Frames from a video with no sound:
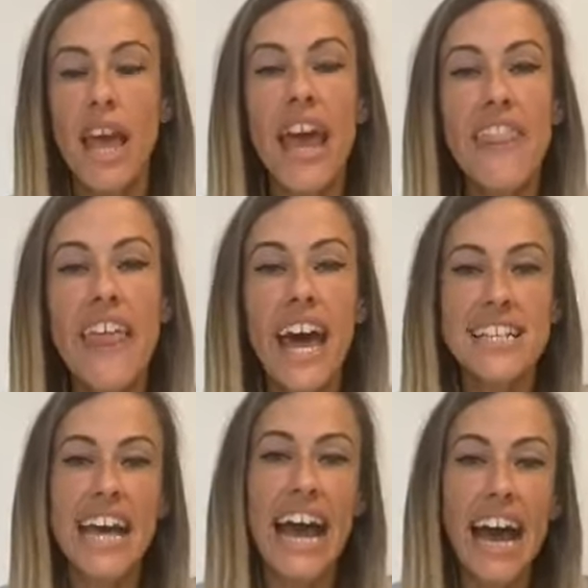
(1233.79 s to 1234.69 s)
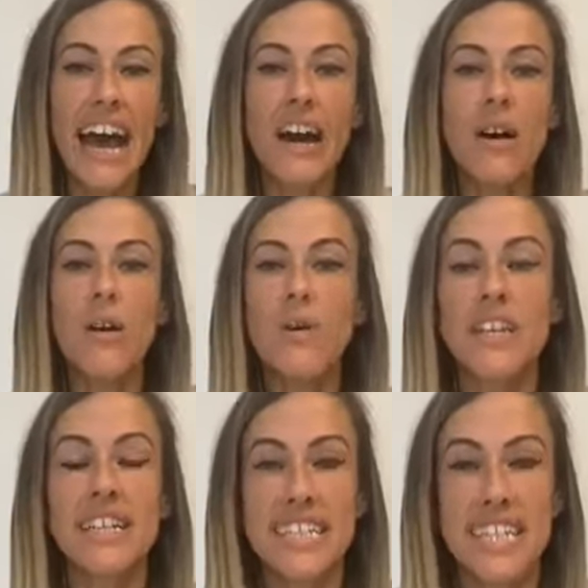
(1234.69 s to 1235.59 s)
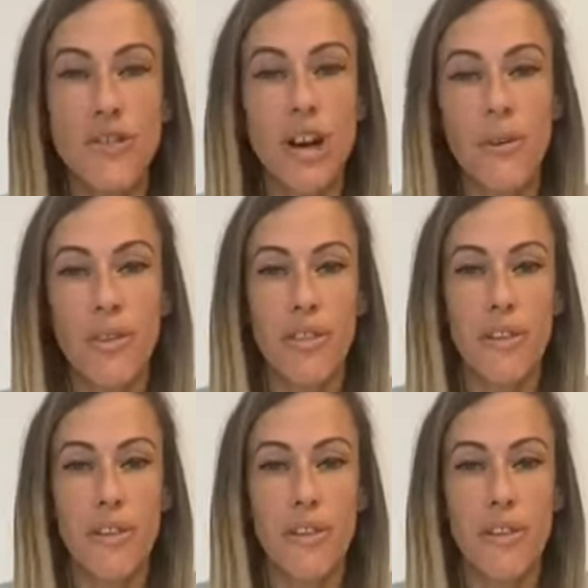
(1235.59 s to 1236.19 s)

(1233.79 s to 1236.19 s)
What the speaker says: And that is how you see growth.